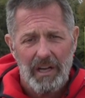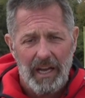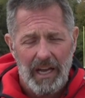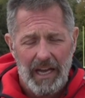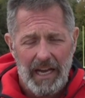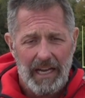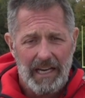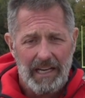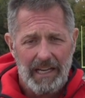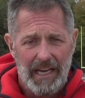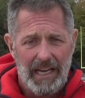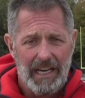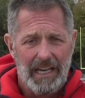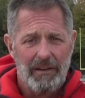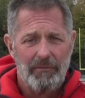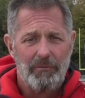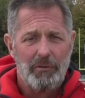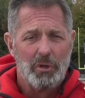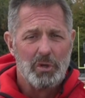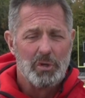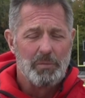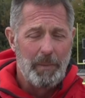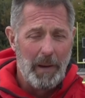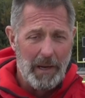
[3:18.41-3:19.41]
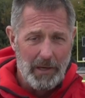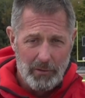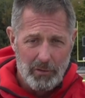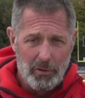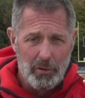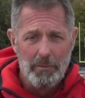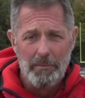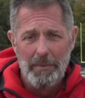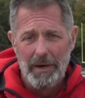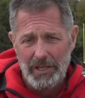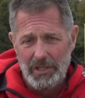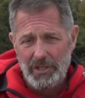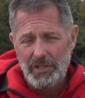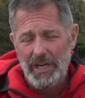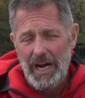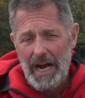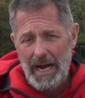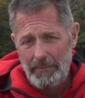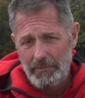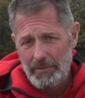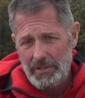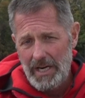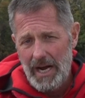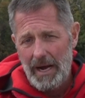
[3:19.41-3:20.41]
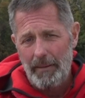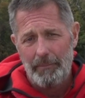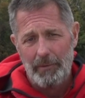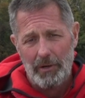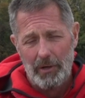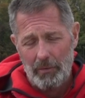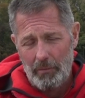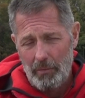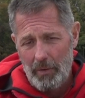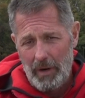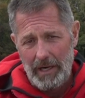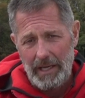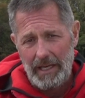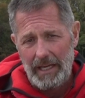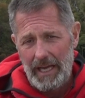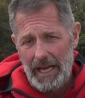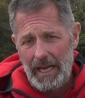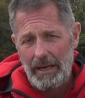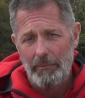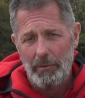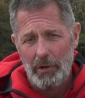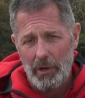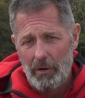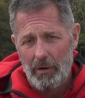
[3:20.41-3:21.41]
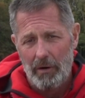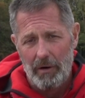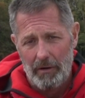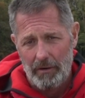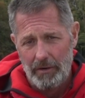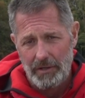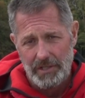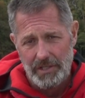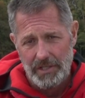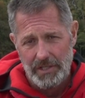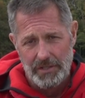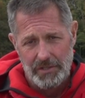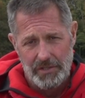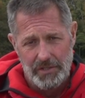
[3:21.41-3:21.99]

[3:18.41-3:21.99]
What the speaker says: And if you spend too much time stopping the running game, he'll hurt you.